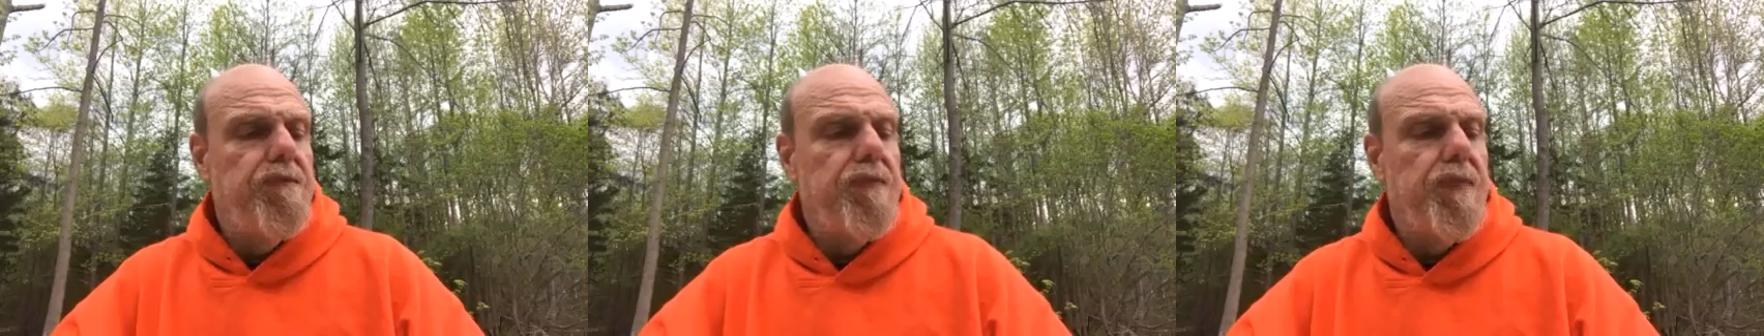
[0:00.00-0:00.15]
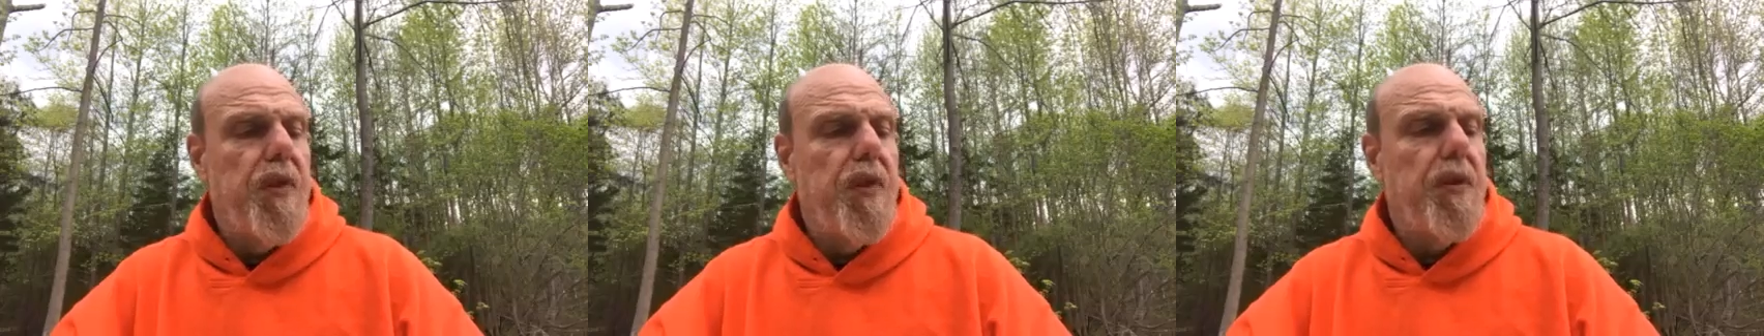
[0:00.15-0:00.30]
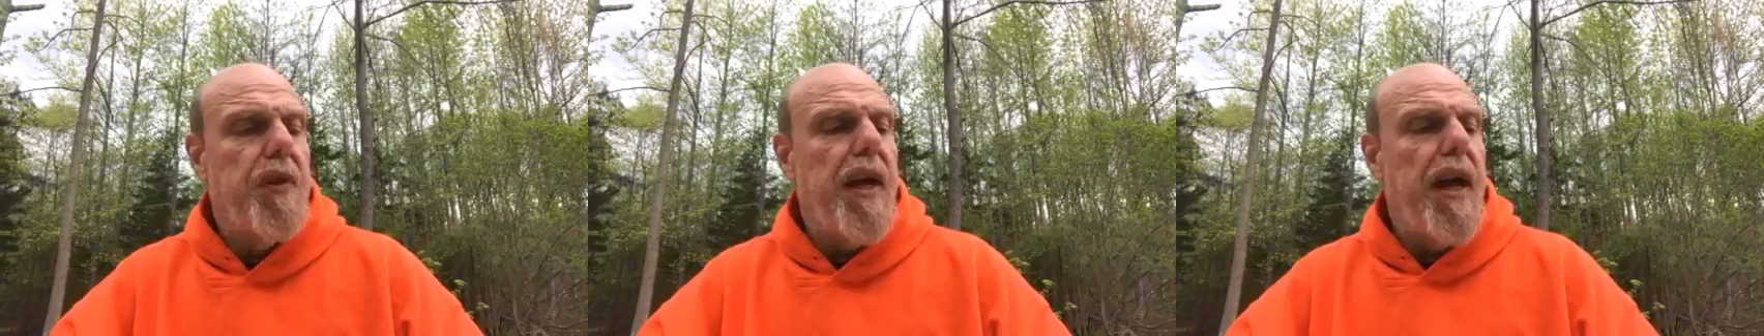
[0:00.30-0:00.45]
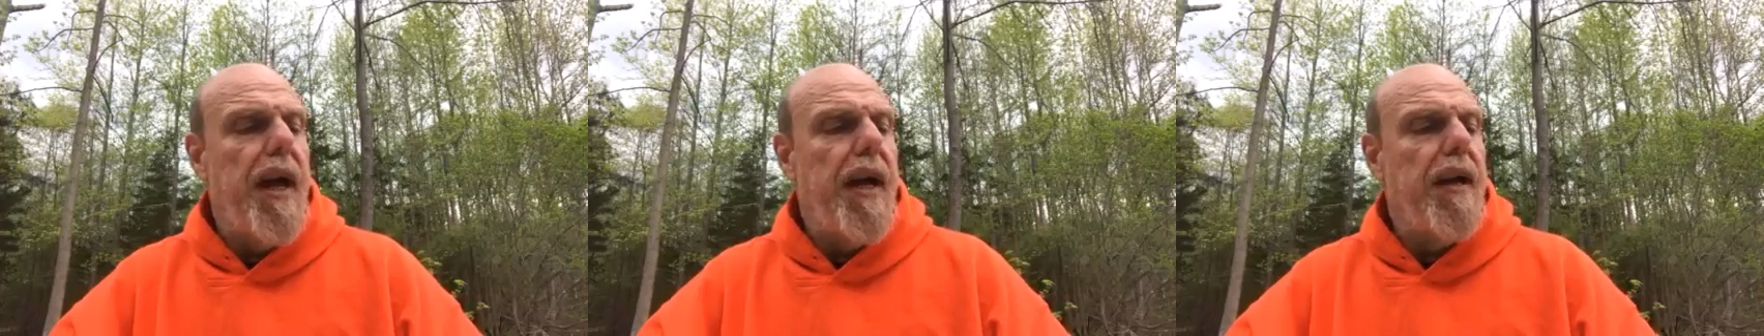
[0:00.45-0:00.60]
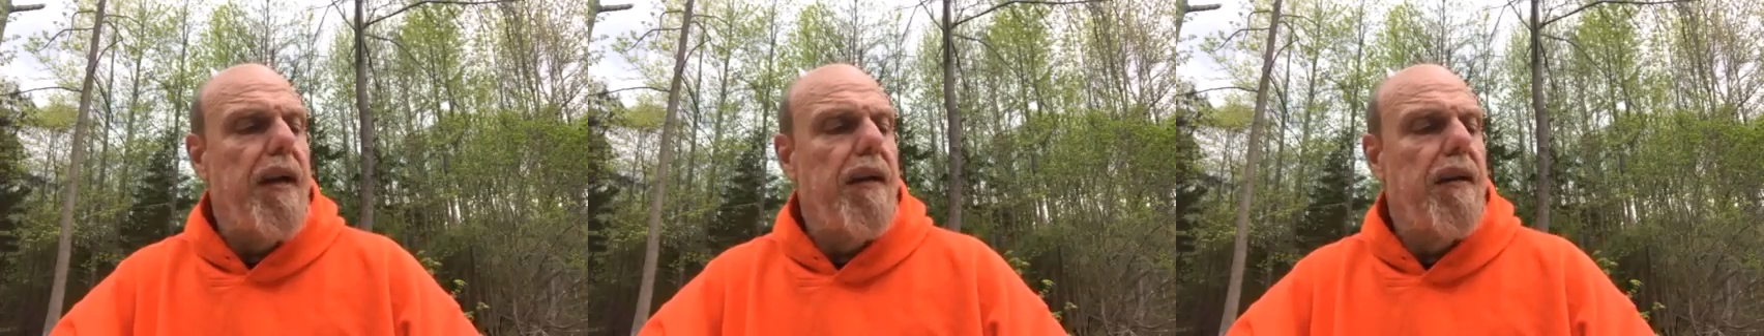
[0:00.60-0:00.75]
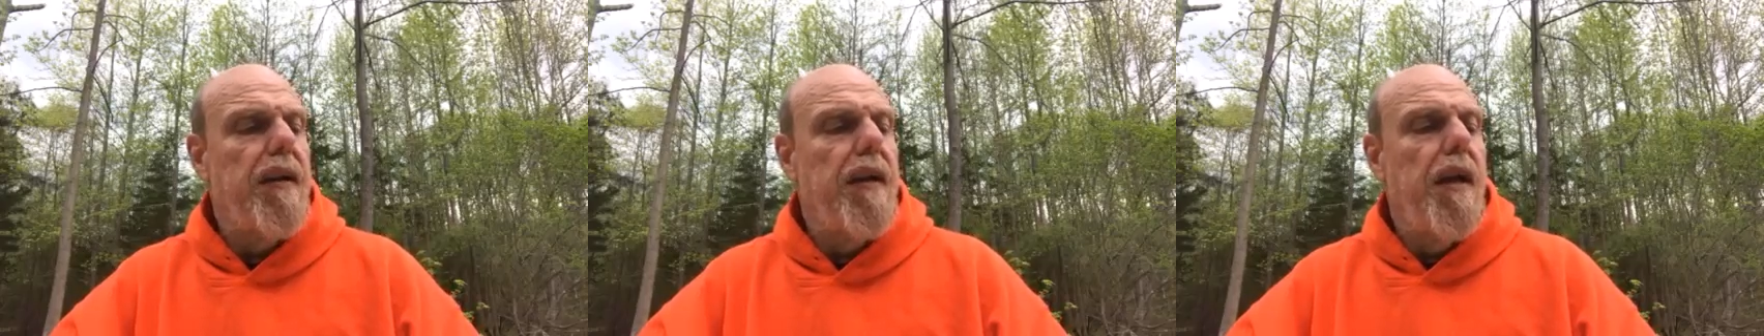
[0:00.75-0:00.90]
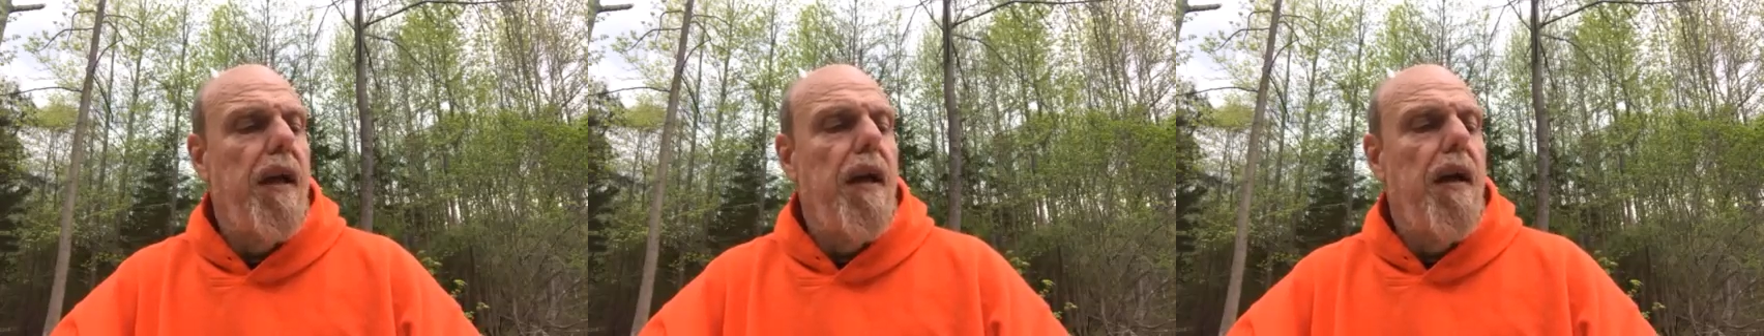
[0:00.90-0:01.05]
Okay,
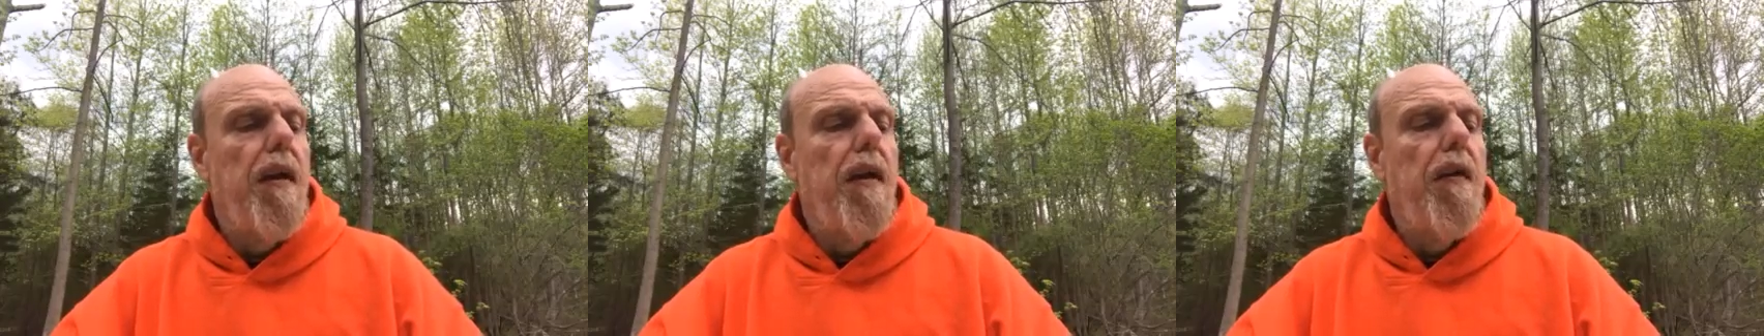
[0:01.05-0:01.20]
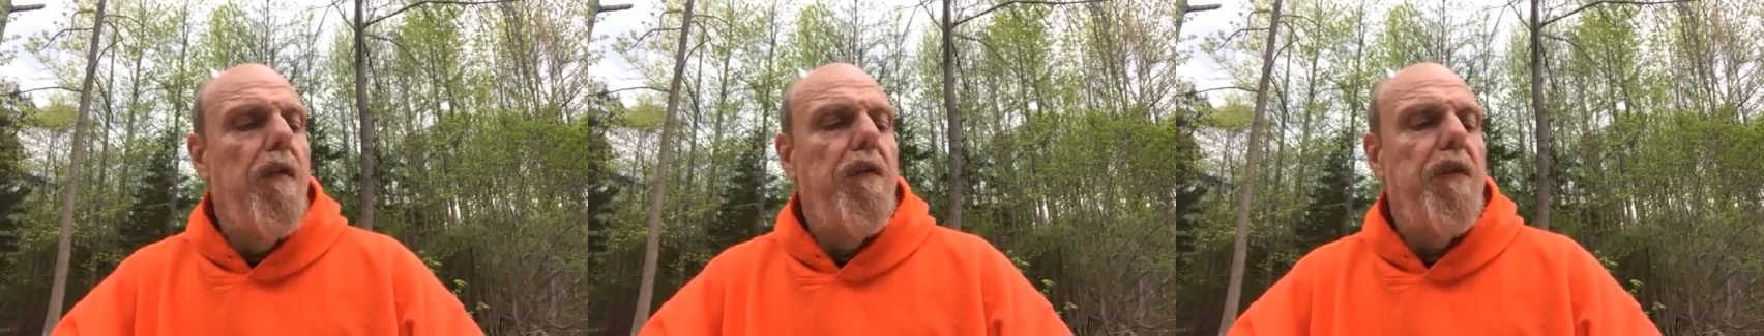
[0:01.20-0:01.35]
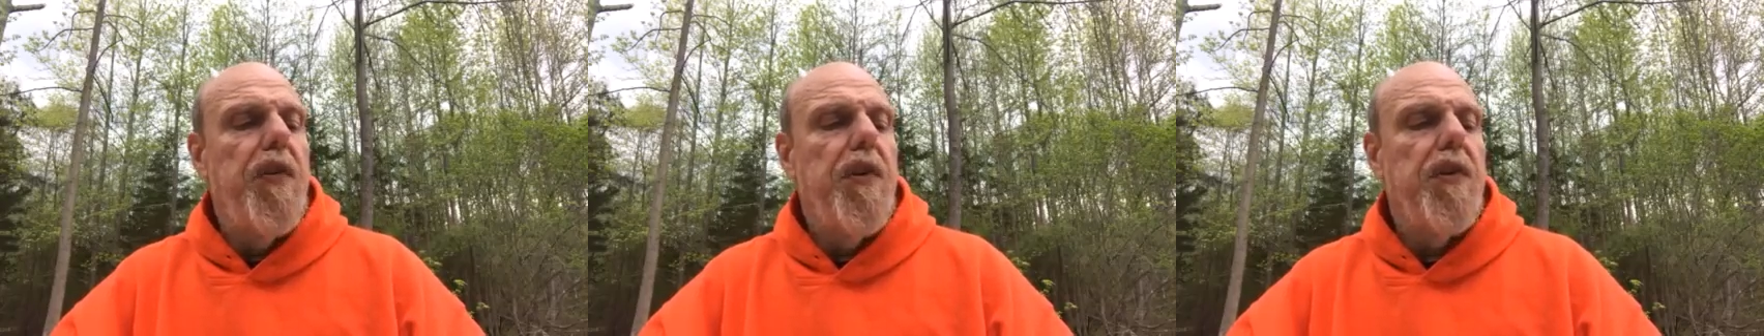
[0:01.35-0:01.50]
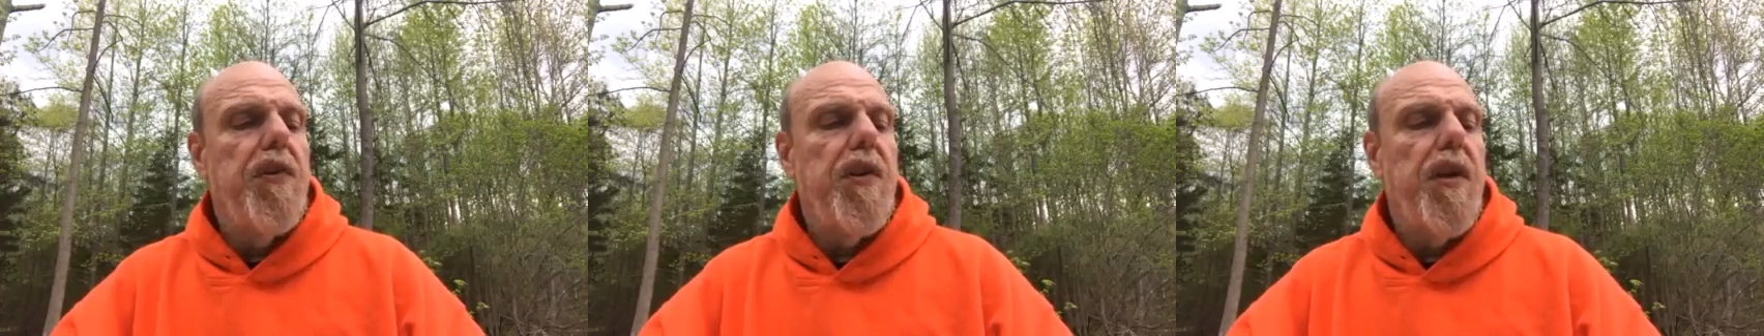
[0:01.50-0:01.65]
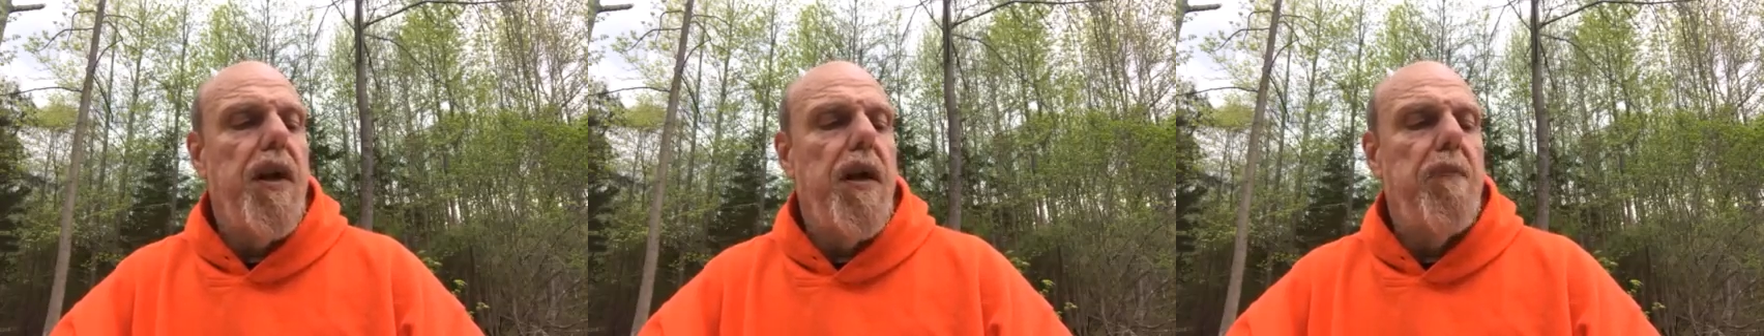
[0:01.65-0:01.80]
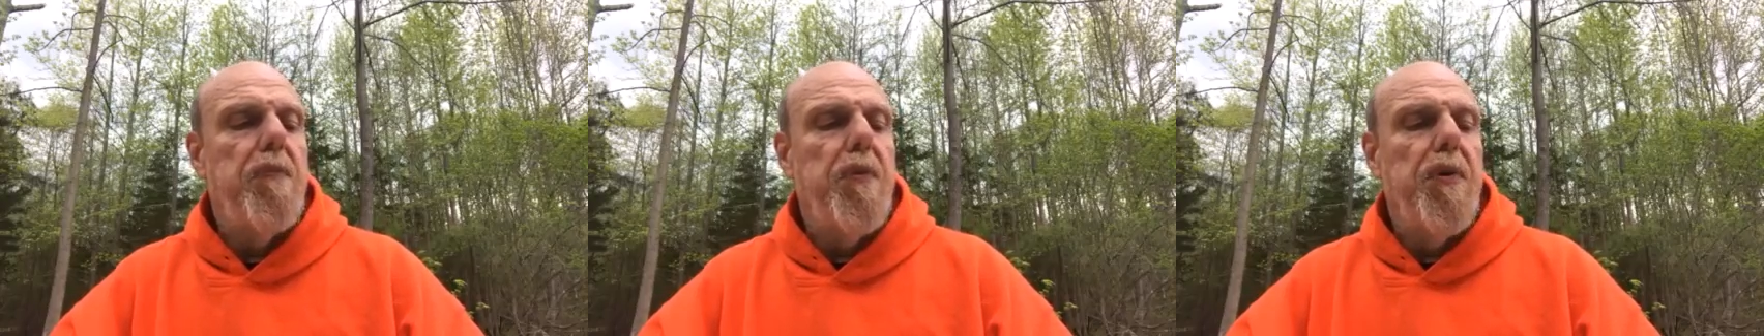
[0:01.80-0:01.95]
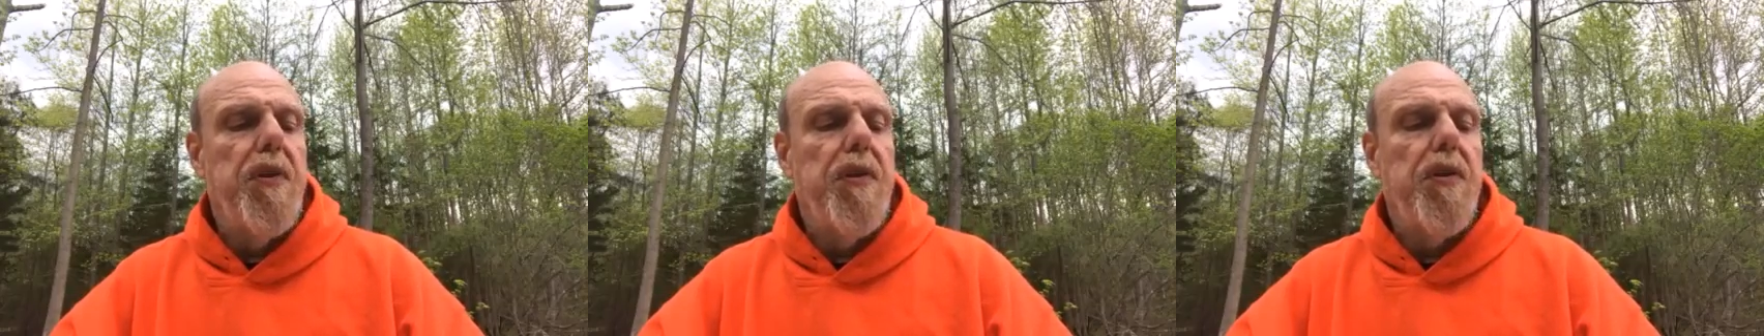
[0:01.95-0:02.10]
filled it up
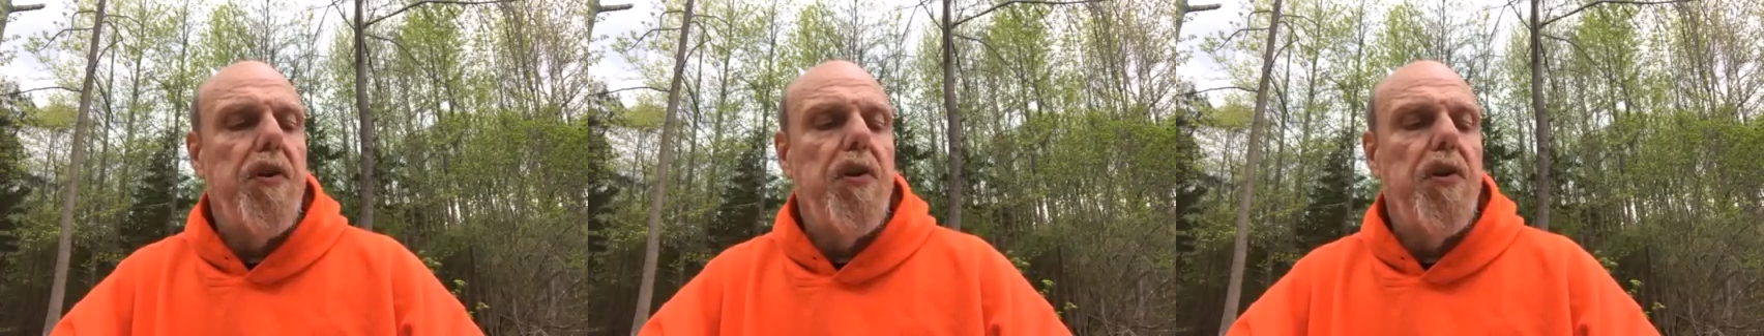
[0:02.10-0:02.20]
with